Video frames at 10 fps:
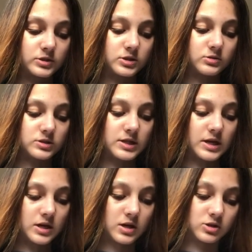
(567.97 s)

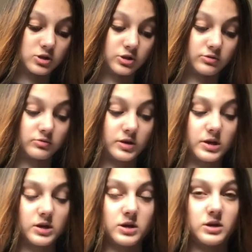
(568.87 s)
Tuesday, June
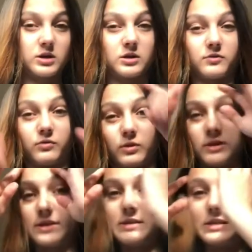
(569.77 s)

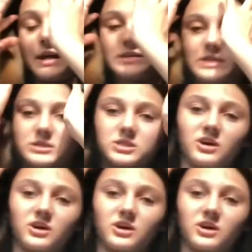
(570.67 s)
4th is the last day of